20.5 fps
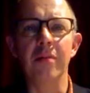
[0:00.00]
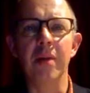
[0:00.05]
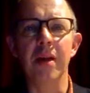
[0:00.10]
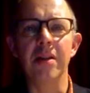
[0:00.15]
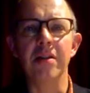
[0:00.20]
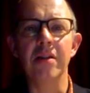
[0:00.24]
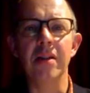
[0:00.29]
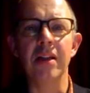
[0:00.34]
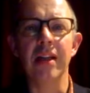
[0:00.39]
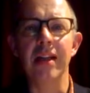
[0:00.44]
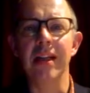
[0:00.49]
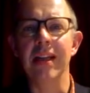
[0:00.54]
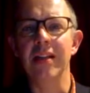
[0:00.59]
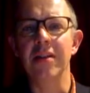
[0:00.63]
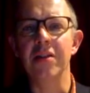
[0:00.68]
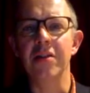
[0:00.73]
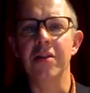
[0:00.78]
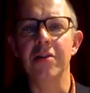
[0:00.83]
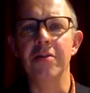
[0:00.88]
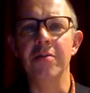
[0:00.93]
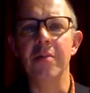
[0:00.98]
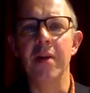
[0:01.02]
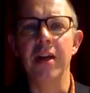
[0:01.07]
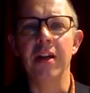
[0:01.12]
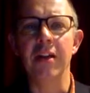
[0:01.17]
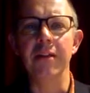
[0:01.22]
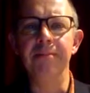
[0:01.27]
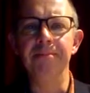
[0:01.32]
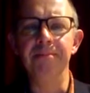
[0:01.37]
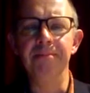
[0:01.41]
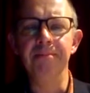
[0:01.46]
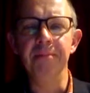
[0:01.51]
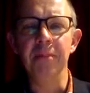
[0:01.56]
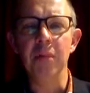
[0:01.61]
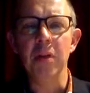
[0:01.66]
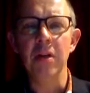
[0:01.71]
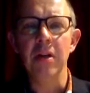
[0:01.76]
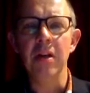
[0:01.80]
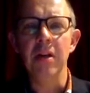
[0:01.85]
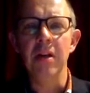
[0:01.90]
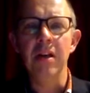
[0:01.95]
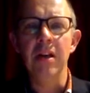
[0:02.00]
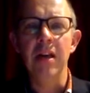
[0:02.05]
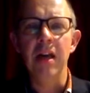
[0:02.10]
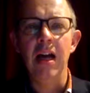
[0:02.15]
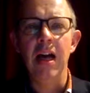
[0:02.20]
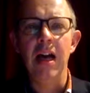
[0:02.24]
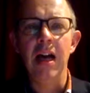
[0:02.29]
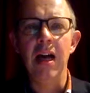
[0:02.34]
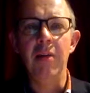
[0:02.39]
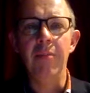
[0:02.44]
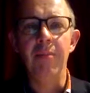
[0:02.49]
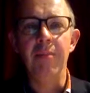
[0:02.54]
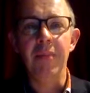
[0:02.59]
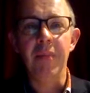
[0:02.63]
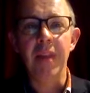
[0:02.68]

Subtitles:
basically, in decision making.